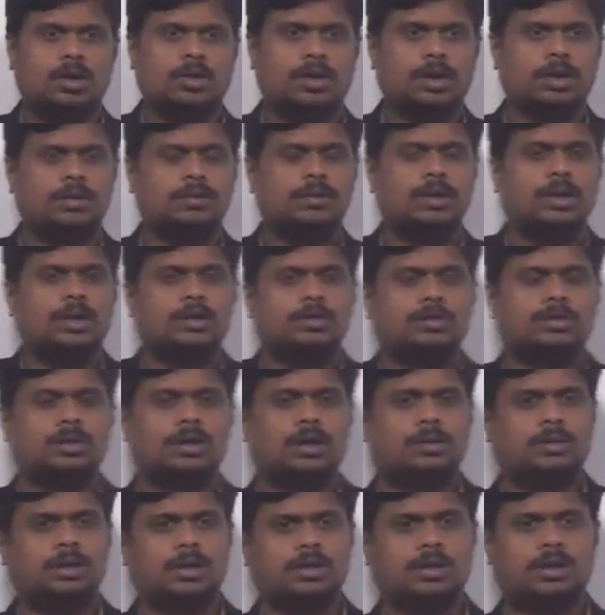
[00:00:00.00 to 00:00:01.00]
Okay. So
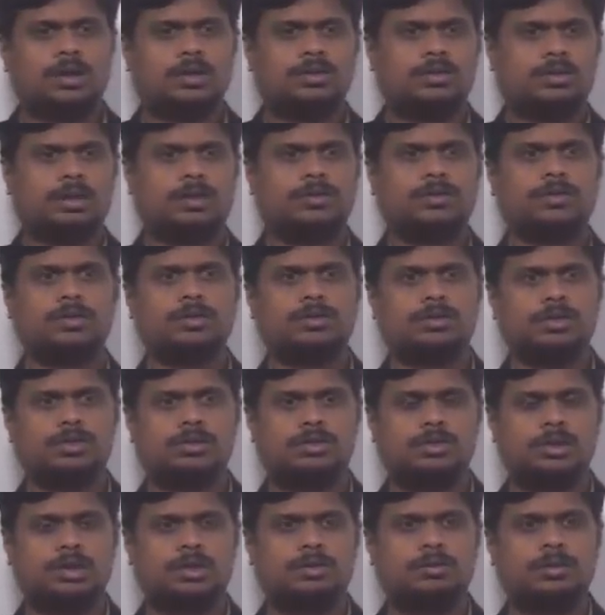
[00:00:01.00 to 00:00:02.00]
coming to the rest of
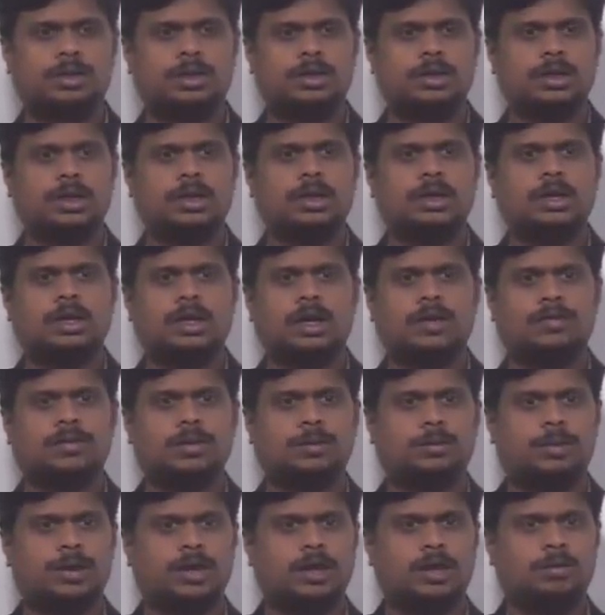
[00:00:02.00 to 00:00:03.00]
question statement, if
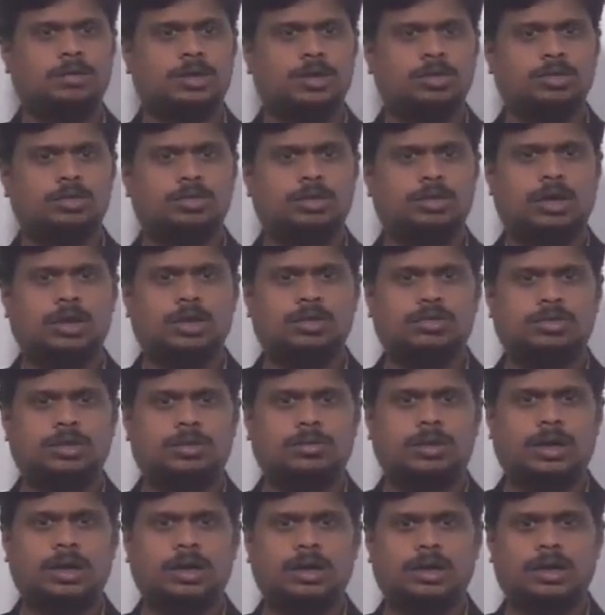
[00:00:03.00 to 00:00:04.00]
the preemptive shortest
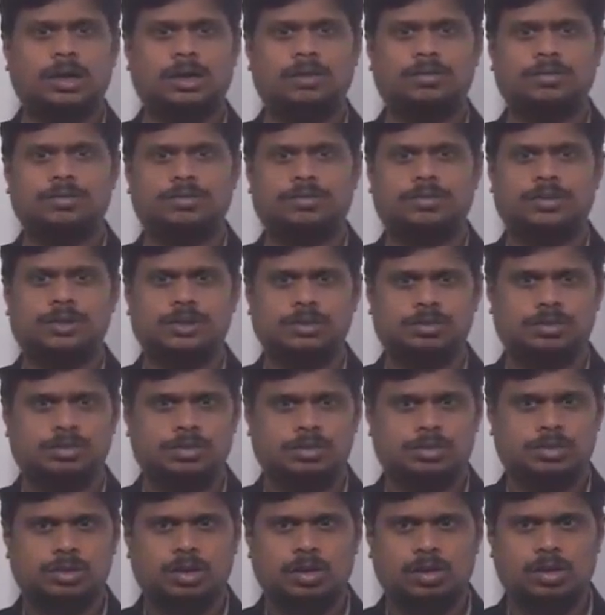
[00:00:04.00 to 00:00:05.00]
remaining time first
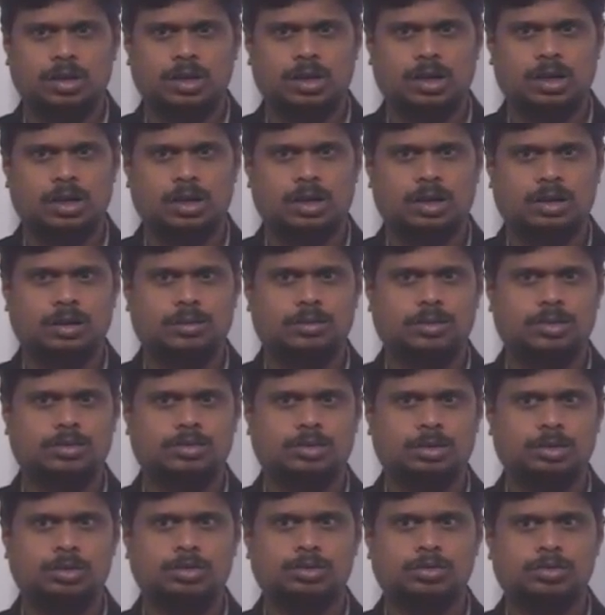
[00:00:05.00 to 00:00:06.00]
scheduling algorithm
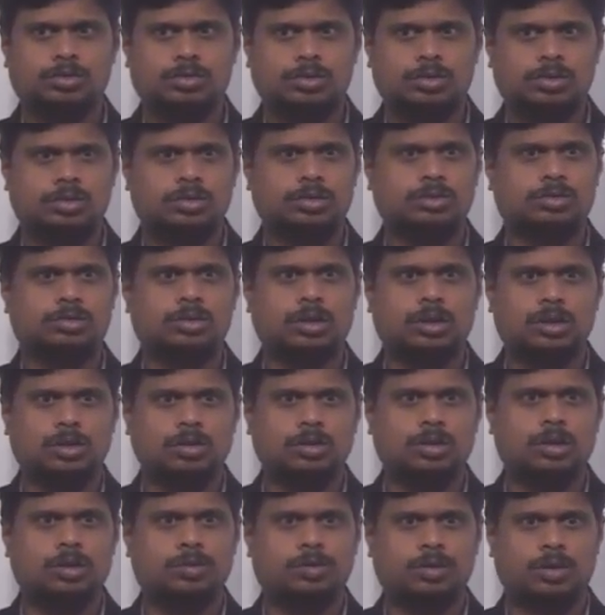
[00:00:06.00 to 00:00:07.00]
is used to
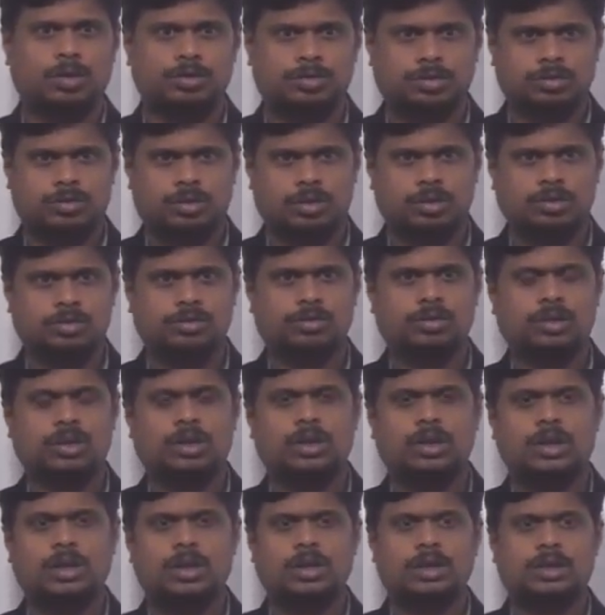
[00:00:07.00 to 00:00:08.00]
schedule the processes,
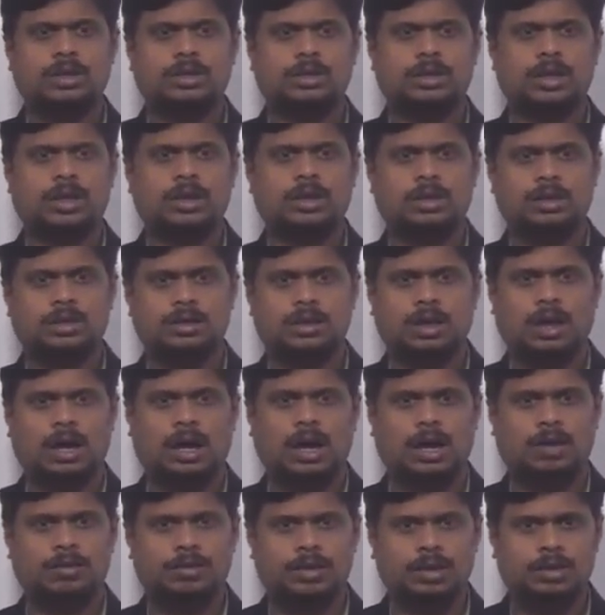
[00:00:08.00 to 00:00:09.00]
then the
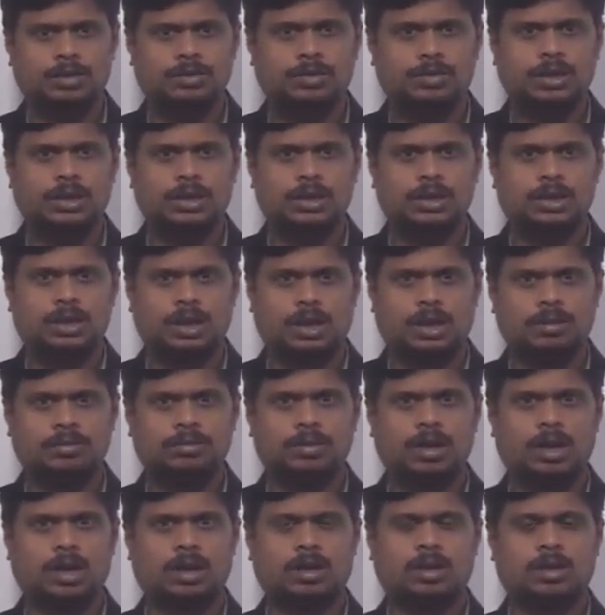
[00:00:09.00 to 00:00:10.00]
average waiting
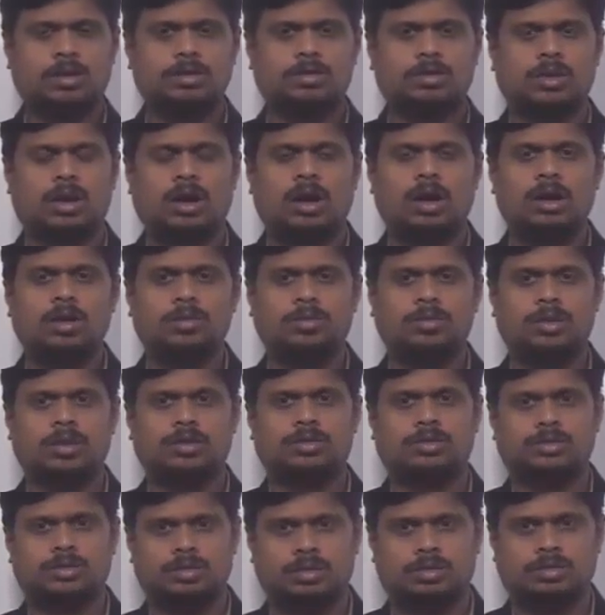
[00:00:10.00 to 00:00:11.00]
time across all
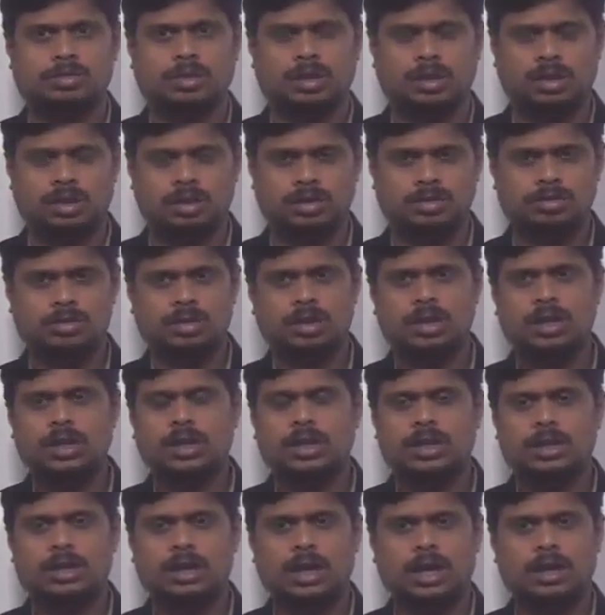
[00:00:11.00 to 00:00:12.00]
processes is
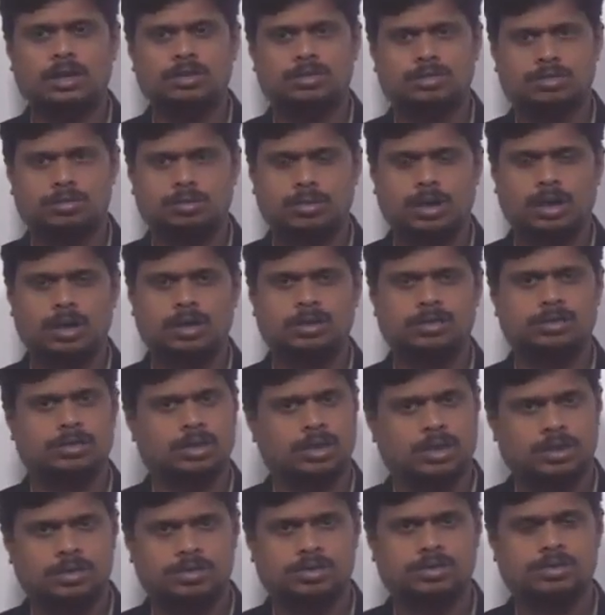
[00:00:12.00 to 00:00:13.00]
dash
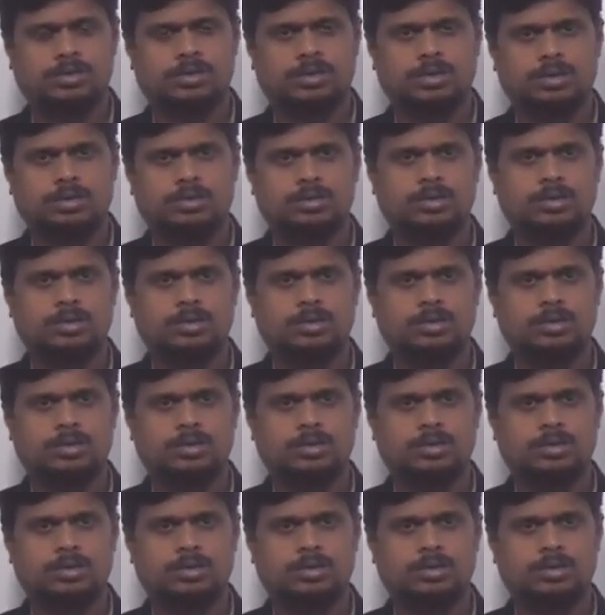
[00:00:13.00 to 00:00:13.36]
milliseconds.